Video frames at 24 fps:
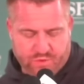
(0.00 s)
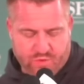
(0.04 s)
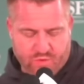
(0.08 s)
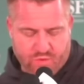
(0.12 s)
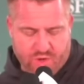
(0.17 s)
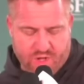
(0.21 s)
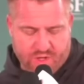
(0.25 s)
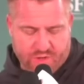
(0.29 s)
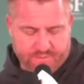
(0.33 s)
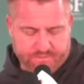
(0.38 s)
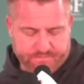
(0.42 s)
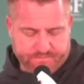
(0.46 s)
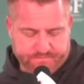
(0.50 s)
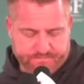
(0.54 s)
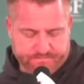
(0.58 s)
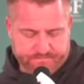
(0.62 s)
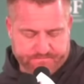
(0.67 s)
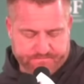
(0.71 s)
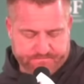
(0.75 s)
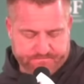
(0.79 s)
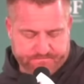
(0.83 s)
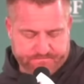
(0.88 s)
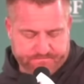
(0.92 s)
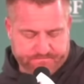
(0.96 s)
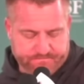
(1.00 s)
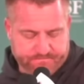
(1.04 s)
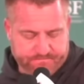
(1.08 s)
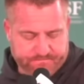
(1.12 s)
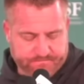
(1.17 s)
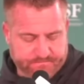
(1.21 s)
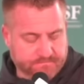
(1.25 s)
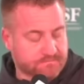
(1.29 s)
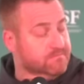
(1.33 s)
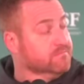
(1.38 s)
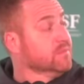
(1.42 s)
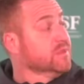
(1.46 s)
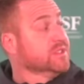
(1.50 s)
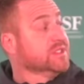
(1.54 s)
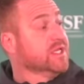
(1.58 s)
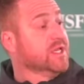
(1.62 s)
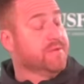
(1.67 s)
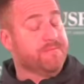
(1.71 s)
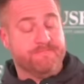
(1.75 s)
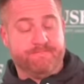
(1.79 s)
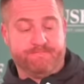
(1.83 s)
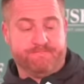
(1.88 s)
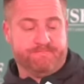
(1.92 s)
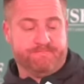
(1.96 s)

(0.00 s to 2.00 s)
You're welcome. That's it.